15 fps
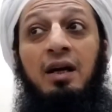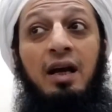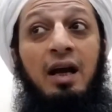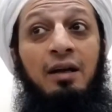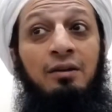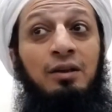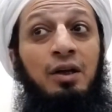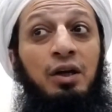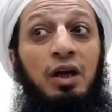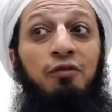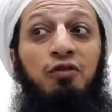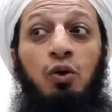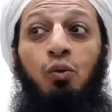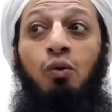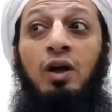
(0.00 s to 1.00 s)
and
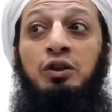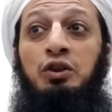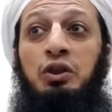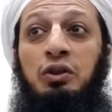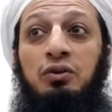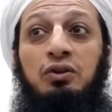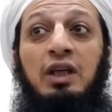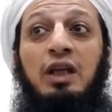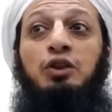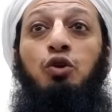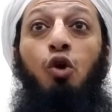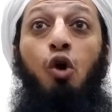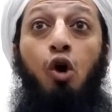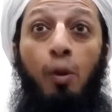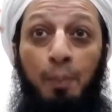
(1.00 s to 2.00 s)
if you want to just
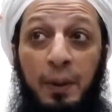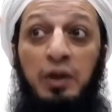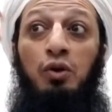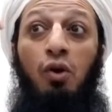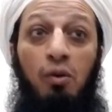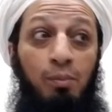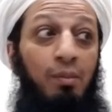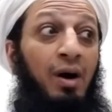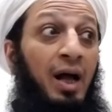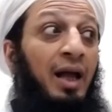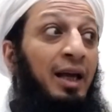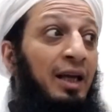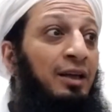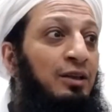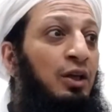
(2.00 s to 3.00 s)
open your
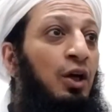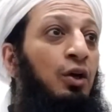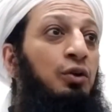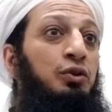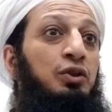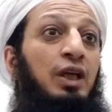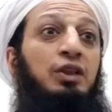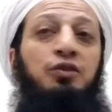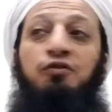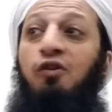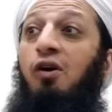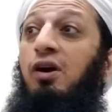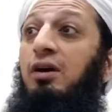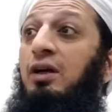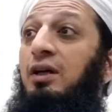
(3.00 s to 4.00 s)
mind just
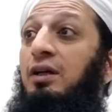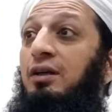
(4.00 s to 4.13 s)
for